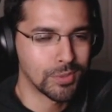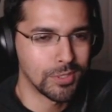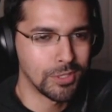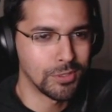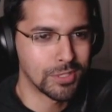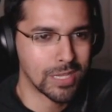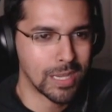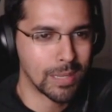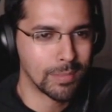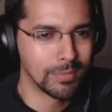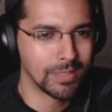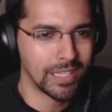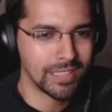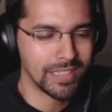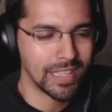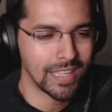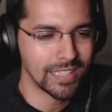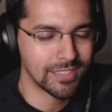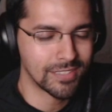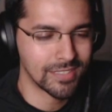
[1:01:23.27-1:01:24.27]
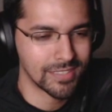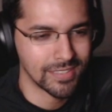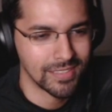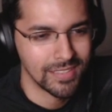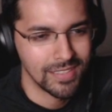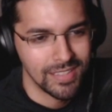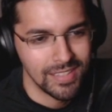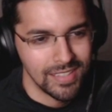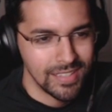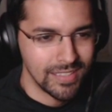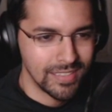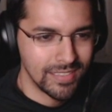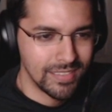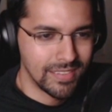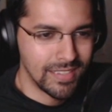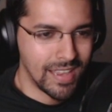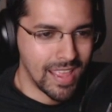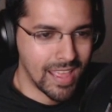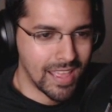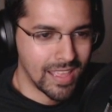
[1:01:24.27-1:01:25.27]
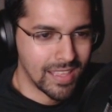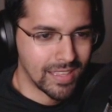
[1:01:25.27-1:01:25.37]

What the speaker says: a new timeline. That's... nah.